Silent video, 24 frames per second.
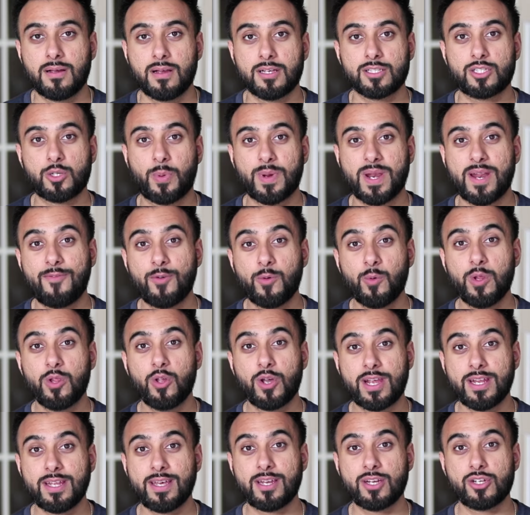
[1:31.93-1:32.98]
So whenever we're
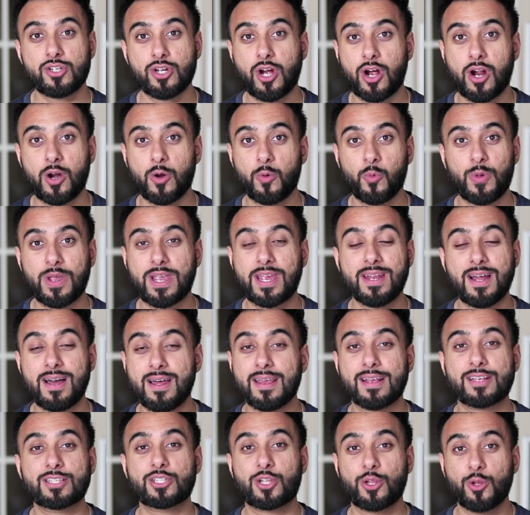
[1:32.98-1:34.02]
looking at a chart, we cannot
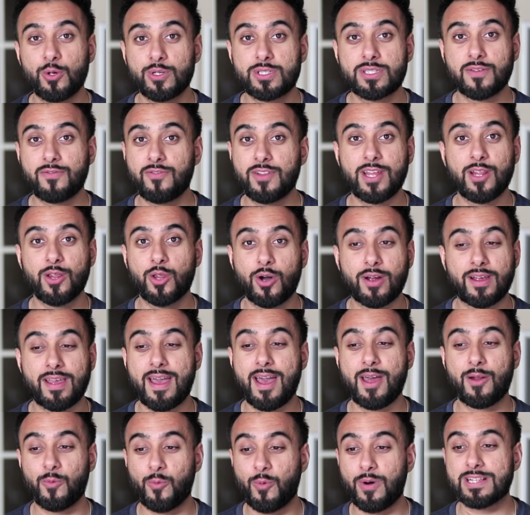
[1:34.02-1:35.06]
exclusively look
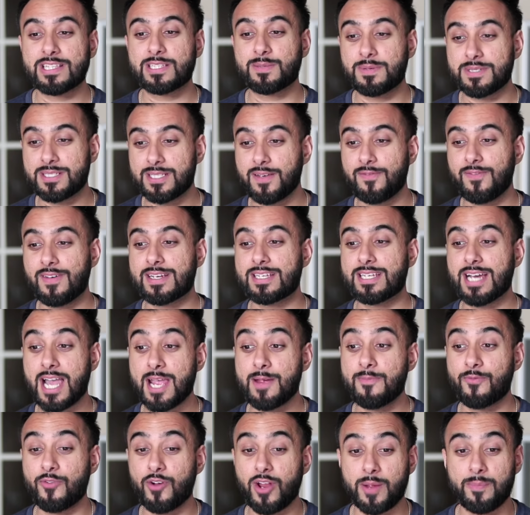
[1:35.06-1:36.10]
at one specific
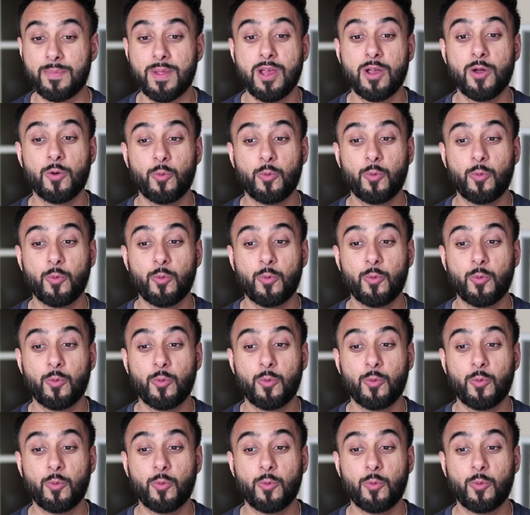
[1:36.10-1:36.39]
time frame.